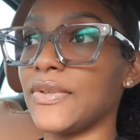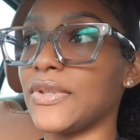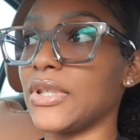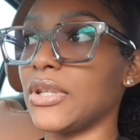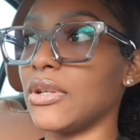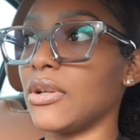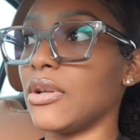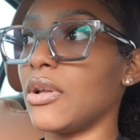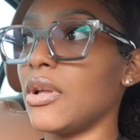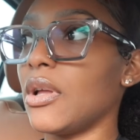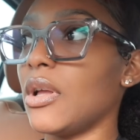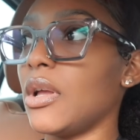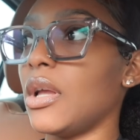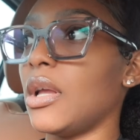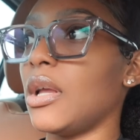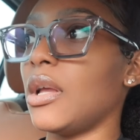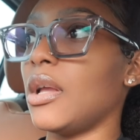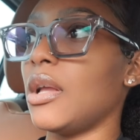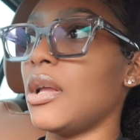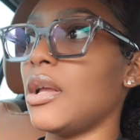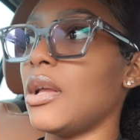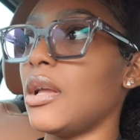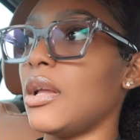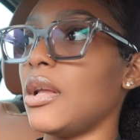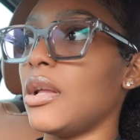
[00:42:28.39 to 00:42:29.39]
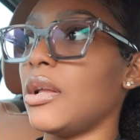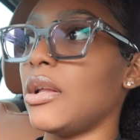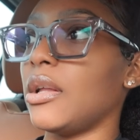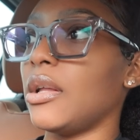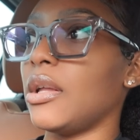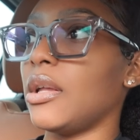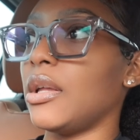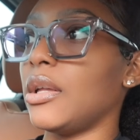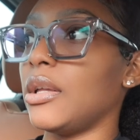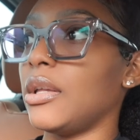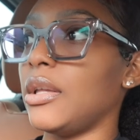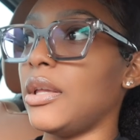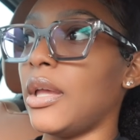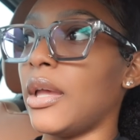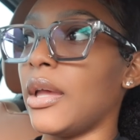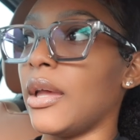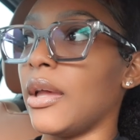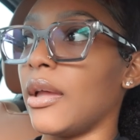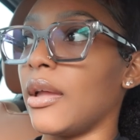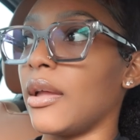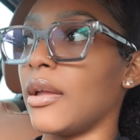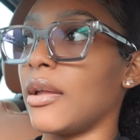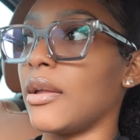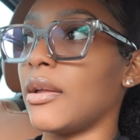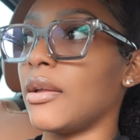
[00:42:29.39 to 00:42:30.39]
So
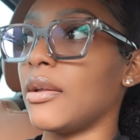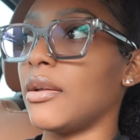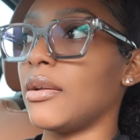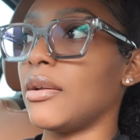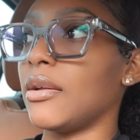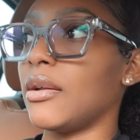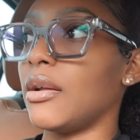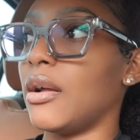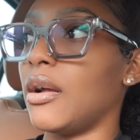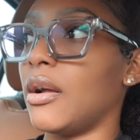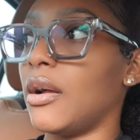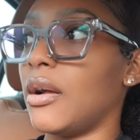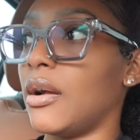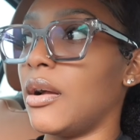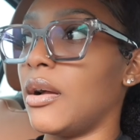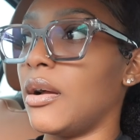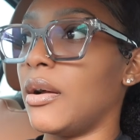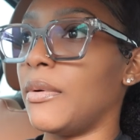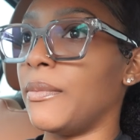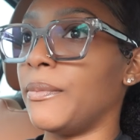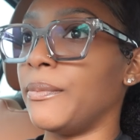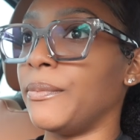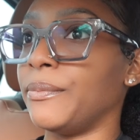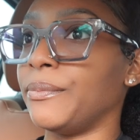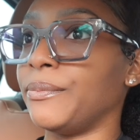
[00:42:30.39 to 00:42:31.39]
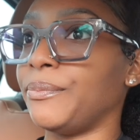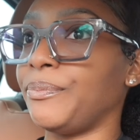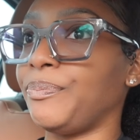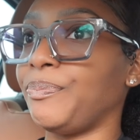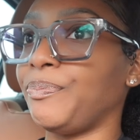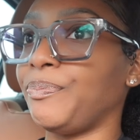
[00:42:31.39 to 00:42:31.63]
yeah, I